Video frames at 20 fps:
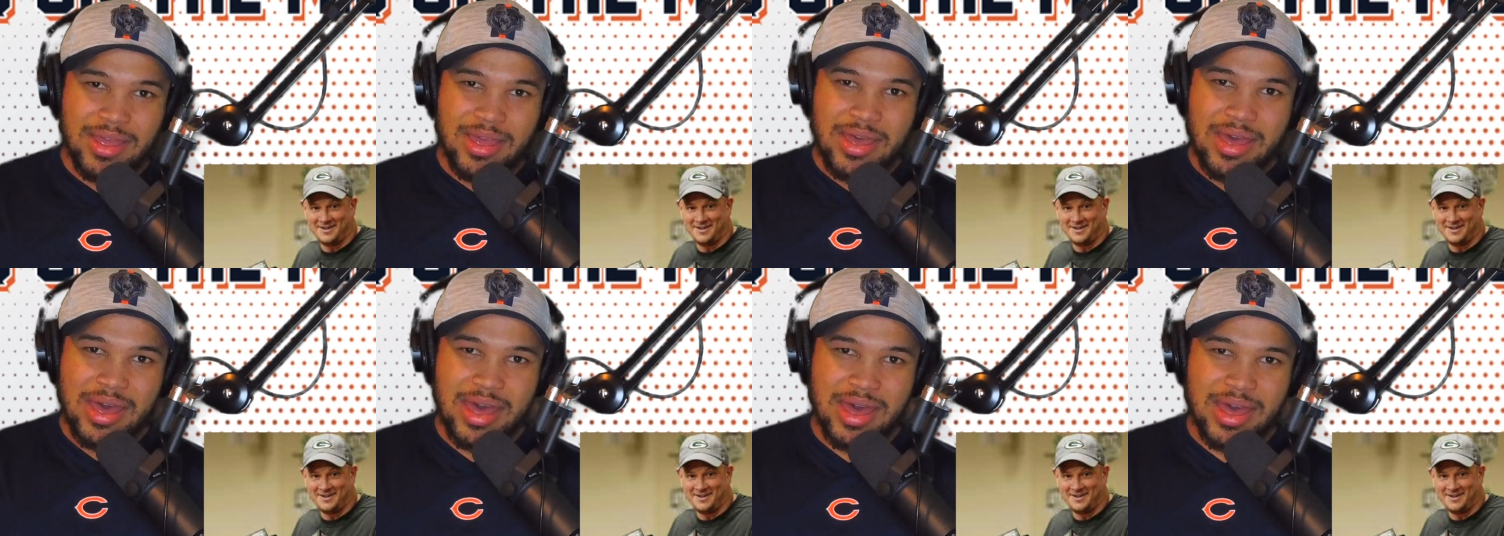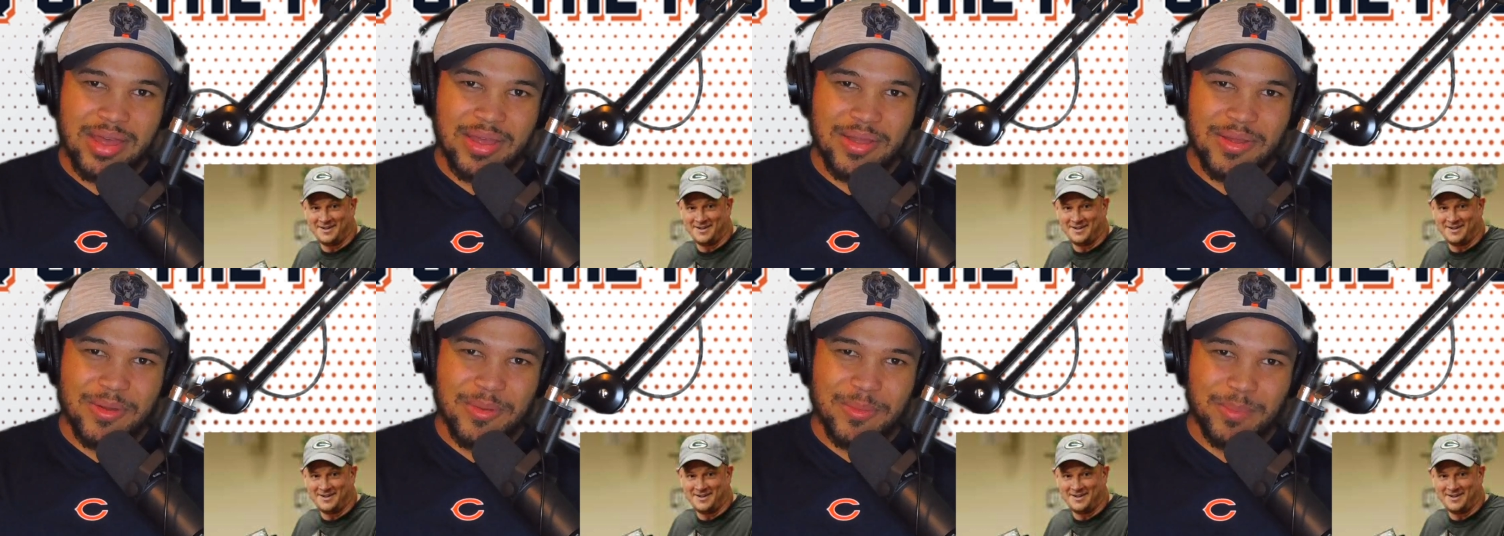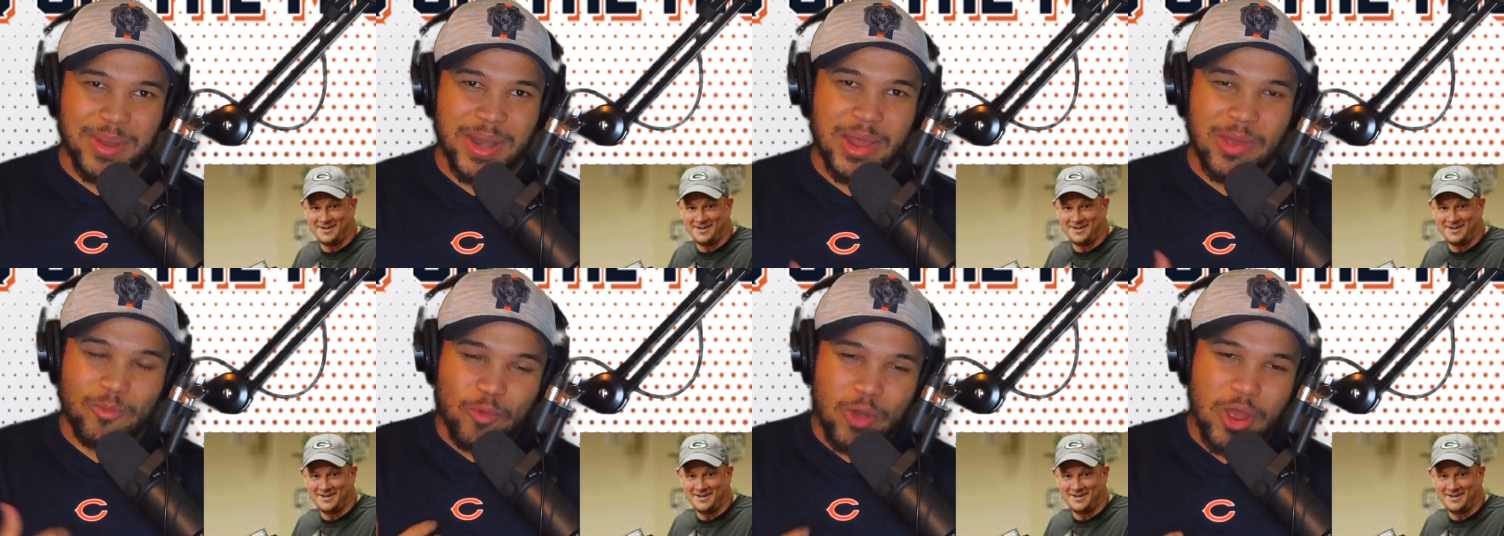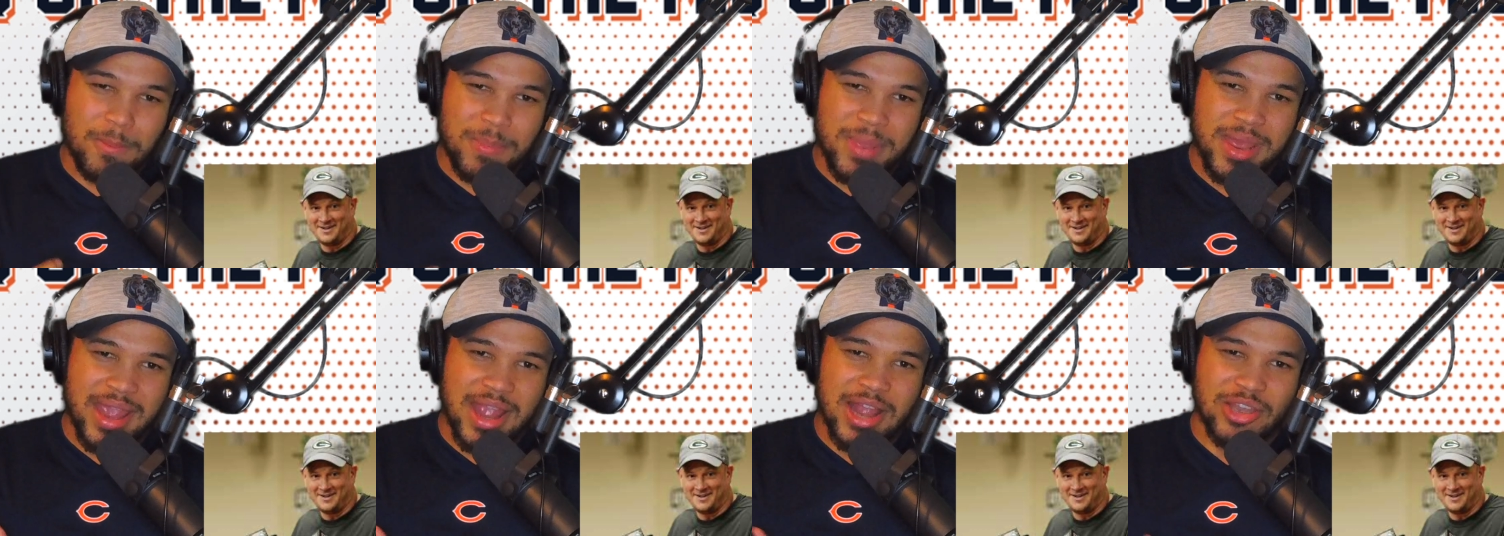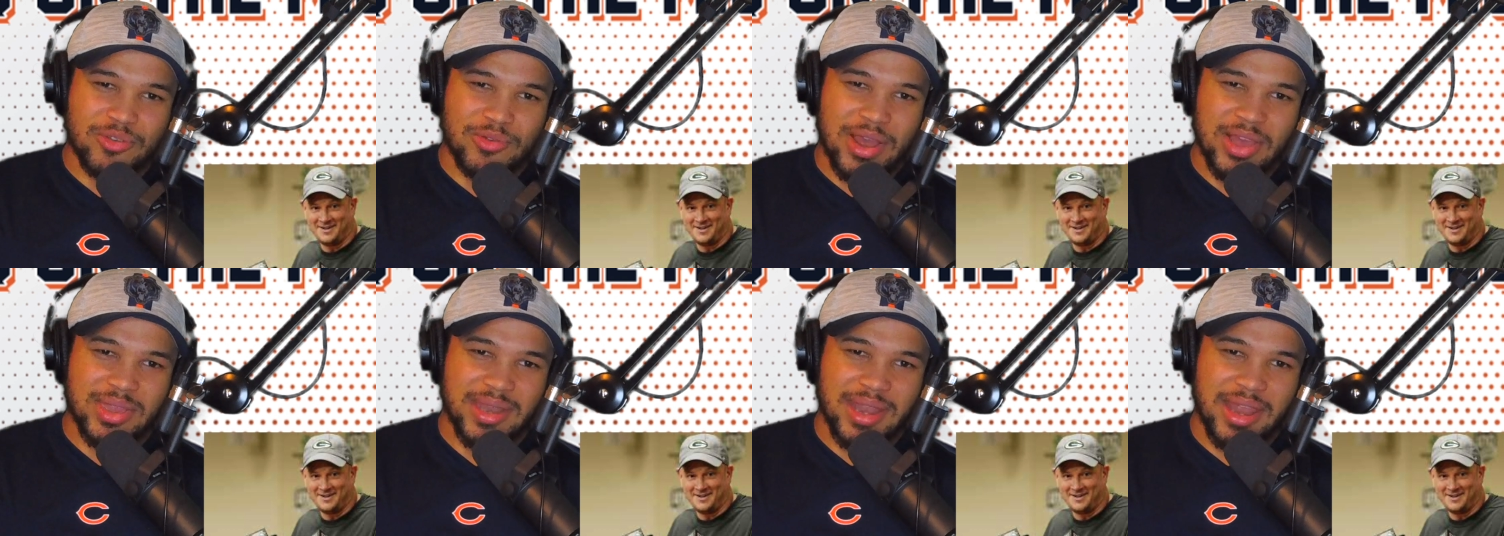Speaker 1: but it would be
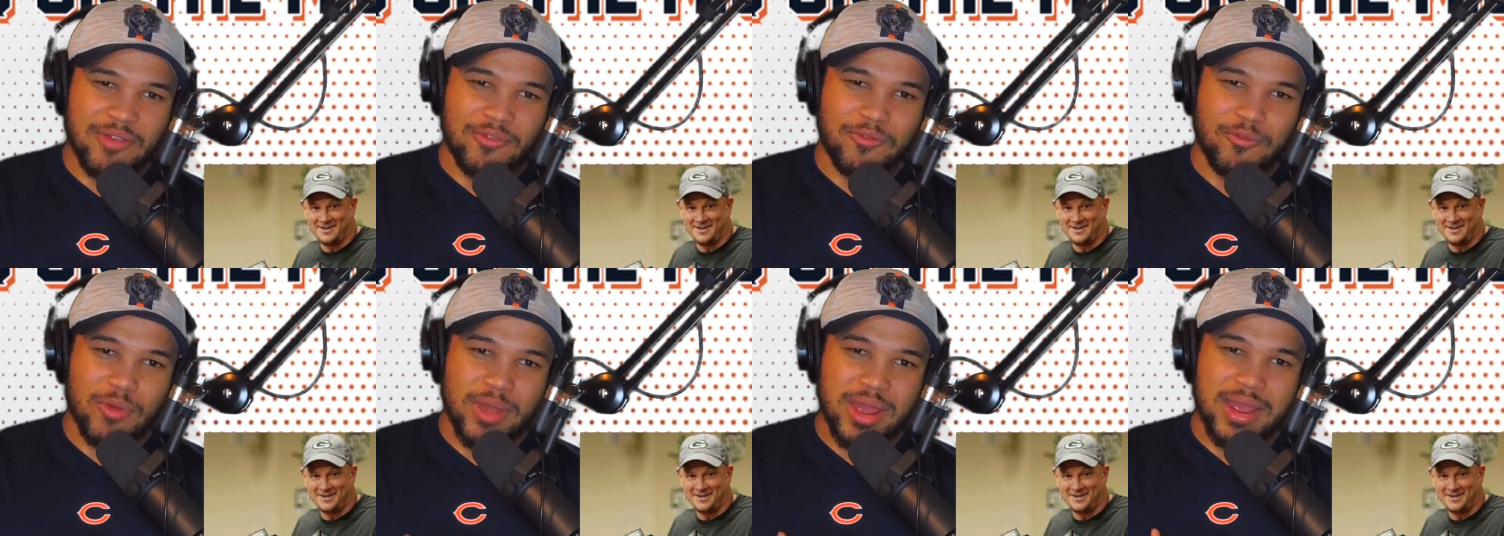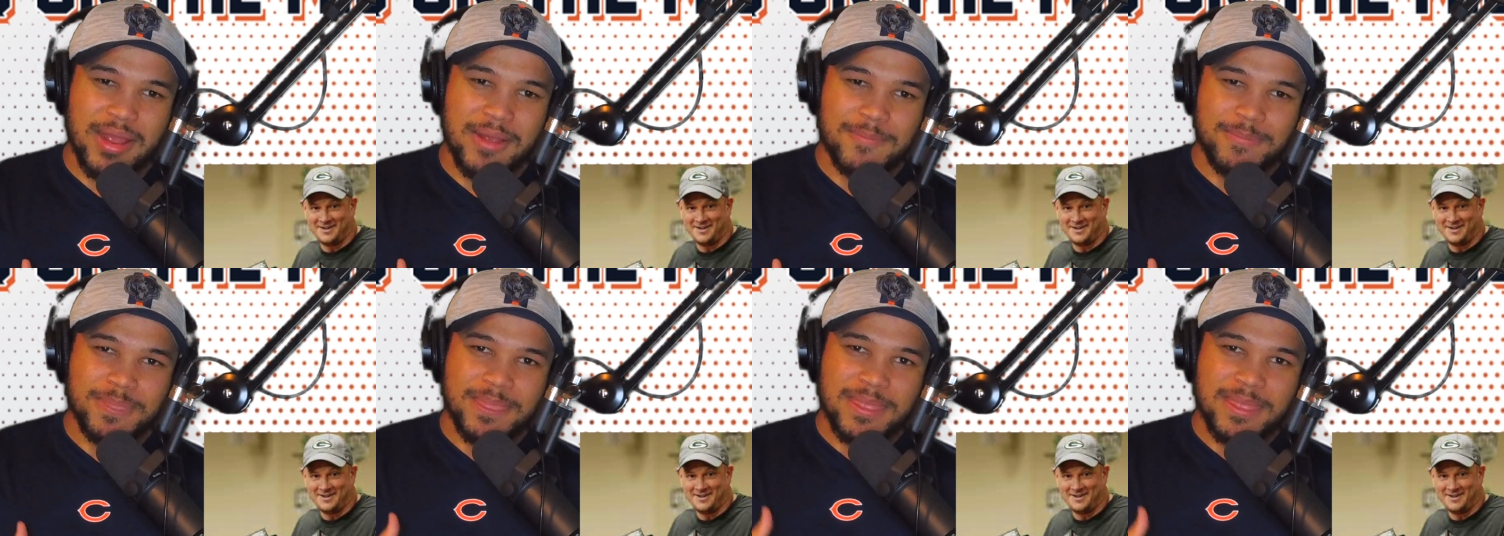interesting if we